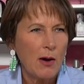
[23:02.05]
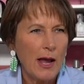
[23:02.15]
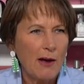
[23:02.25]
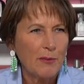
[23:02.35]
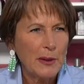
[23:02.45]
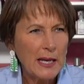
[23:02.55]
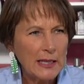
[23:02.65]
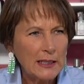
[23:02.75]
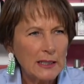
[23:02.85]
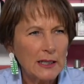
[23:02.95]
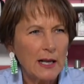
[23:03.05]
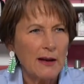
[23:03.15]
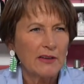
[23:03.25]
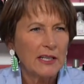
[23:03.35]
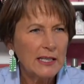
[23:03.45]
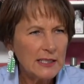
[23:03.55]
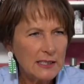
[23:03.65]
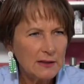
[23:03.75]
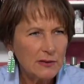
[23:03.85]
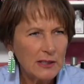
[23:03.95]
I have paint in it. I have
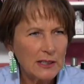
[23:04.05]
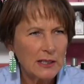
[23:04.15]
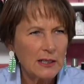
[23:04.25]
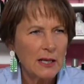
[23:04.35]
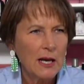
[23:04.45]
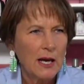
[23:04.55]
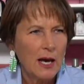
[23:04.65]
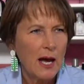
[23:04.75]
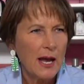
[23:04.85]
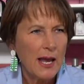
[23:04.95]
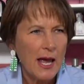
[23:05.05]
adhesives in it. I